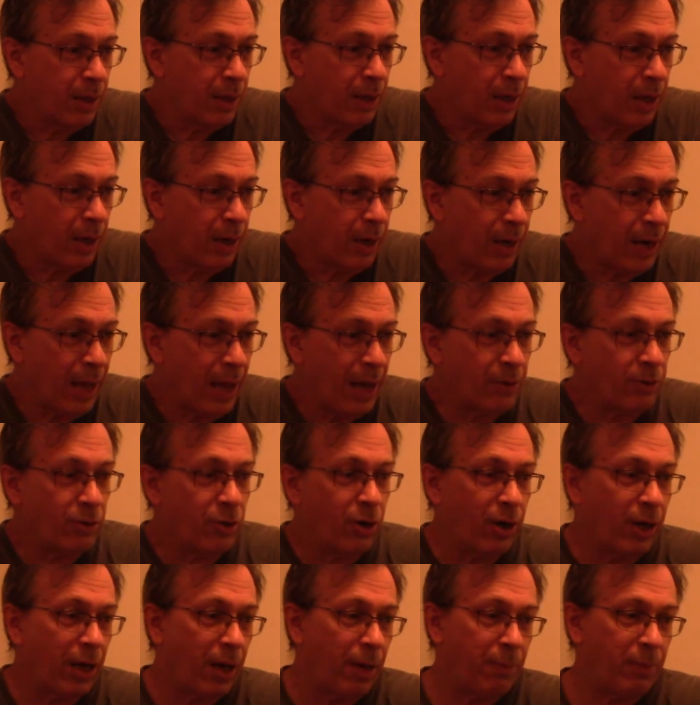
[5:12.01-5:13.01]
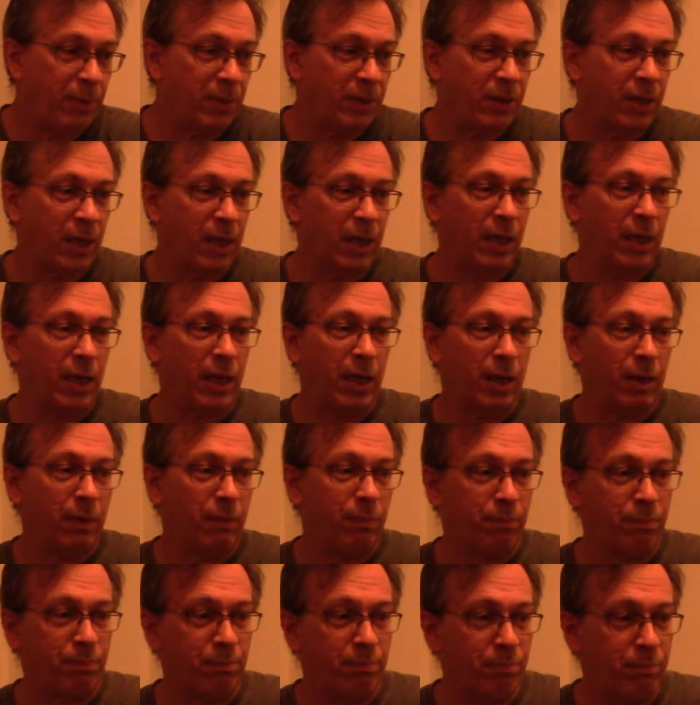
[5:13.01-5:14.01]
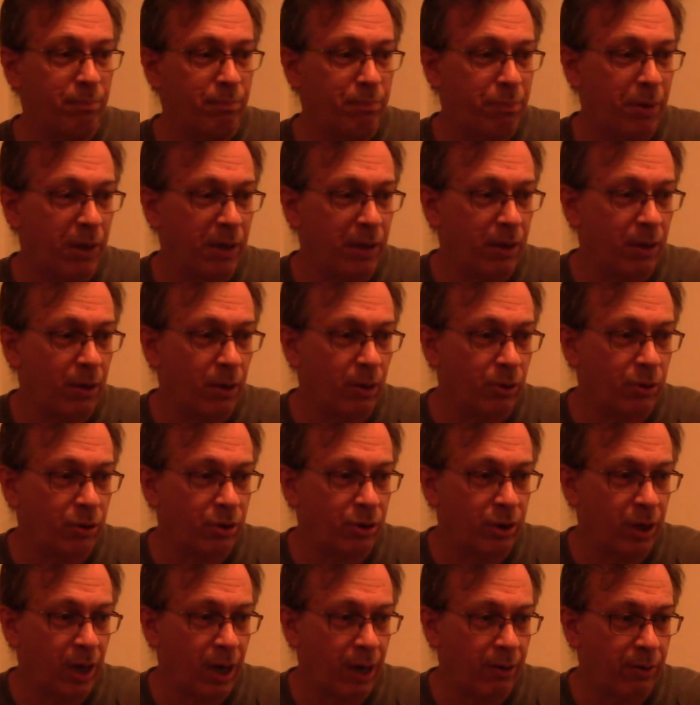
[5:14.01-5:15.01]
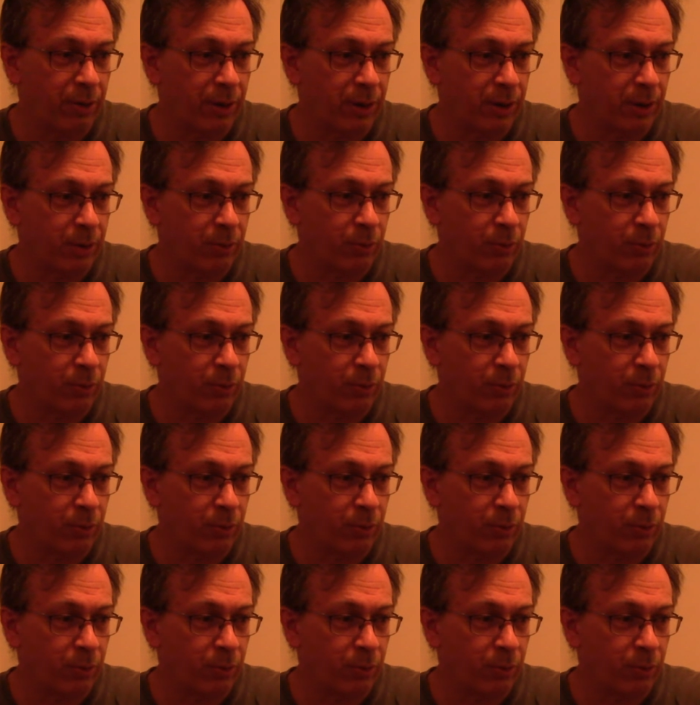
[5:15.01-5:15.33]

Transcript: I don't know how long I've been sitting here pitting those cherries.